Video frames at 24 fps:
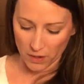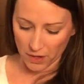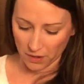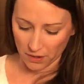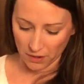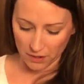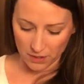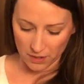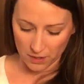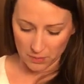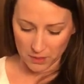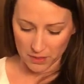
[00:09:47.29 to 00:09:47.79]

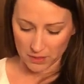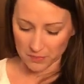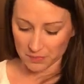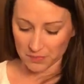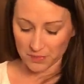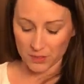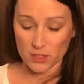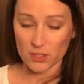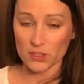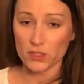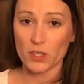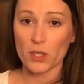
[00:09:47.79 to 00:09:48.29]
wearing them,
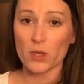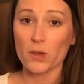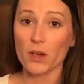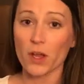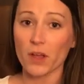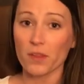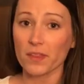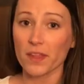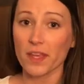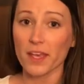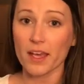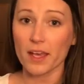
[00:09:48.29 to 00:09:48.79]
and looks cute
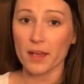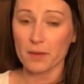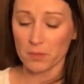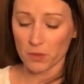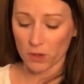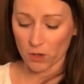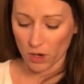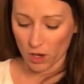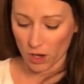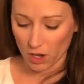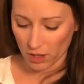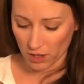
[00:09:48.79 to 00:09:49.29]
on them.
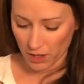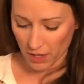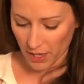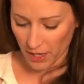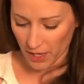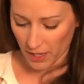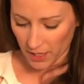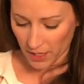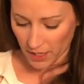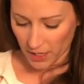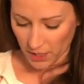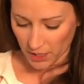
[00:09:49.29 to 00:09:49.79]
They're all,
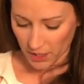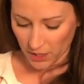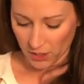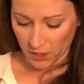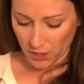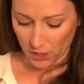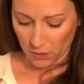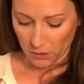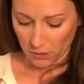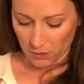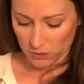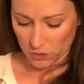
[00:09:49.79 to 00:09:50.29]
you
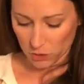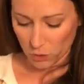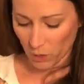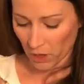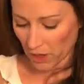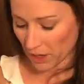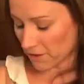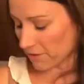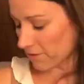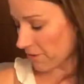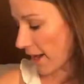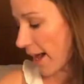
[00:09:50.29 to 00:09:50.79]
know,
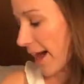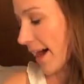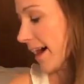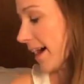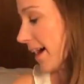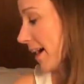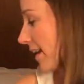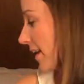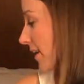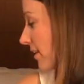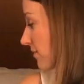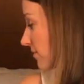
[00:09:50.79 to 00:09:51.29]

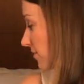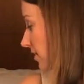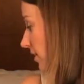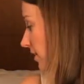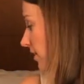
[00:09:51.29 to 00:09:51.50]
25